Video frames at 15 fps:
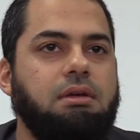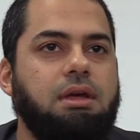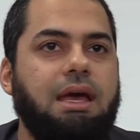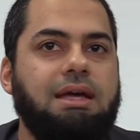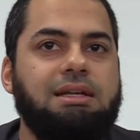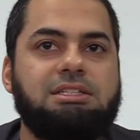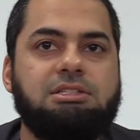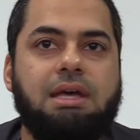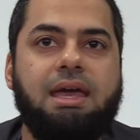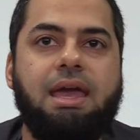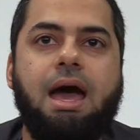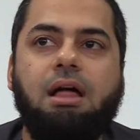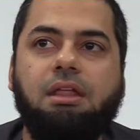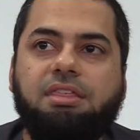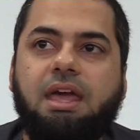It is a
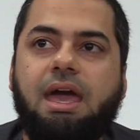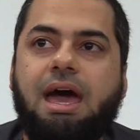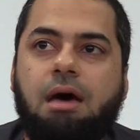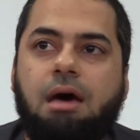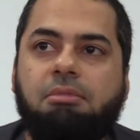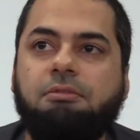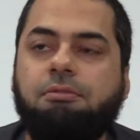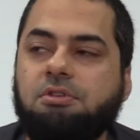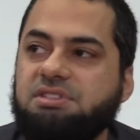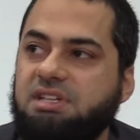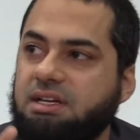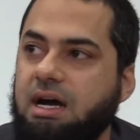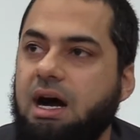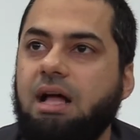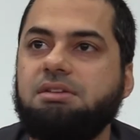healthy habit for
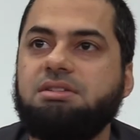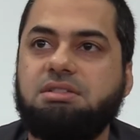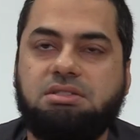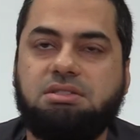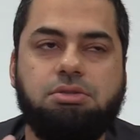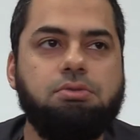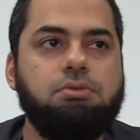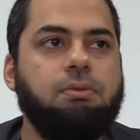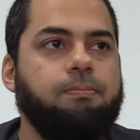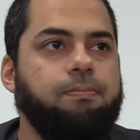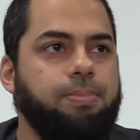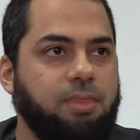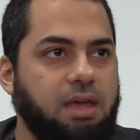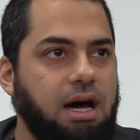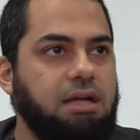psychologists to
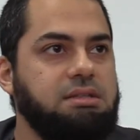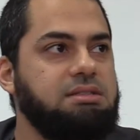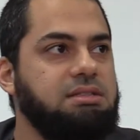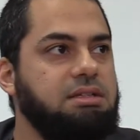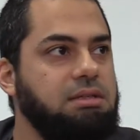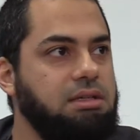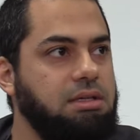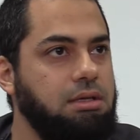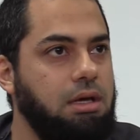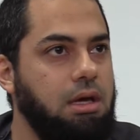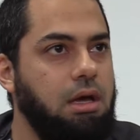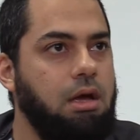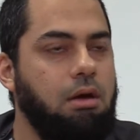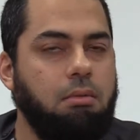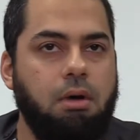constantly
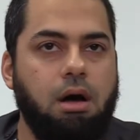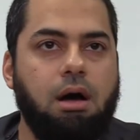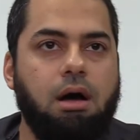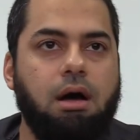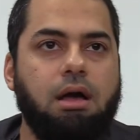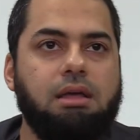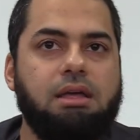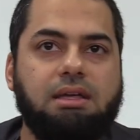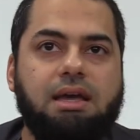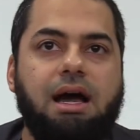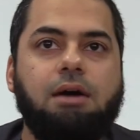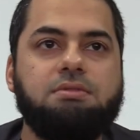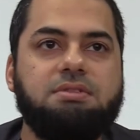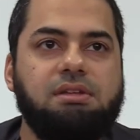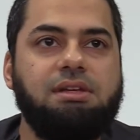get
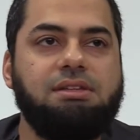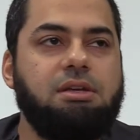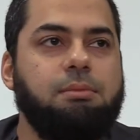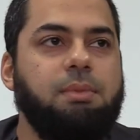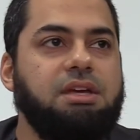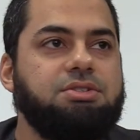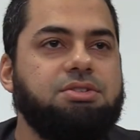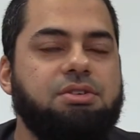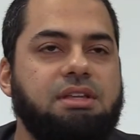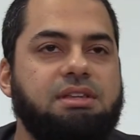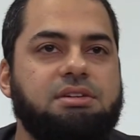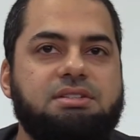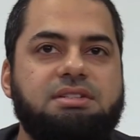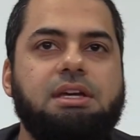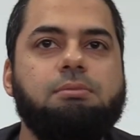counseling to make sure that
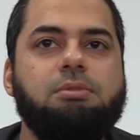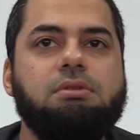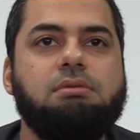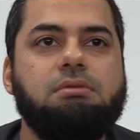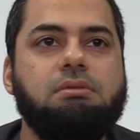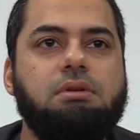they're stable.